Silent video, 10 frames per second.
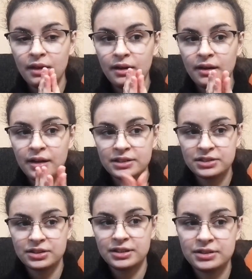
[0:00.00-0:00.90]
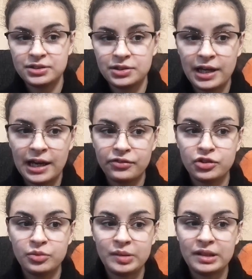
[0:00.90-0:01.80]
I started to have
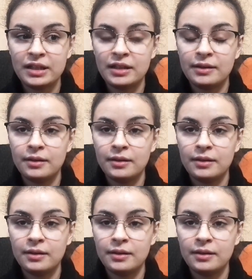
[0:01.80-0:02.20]
to pee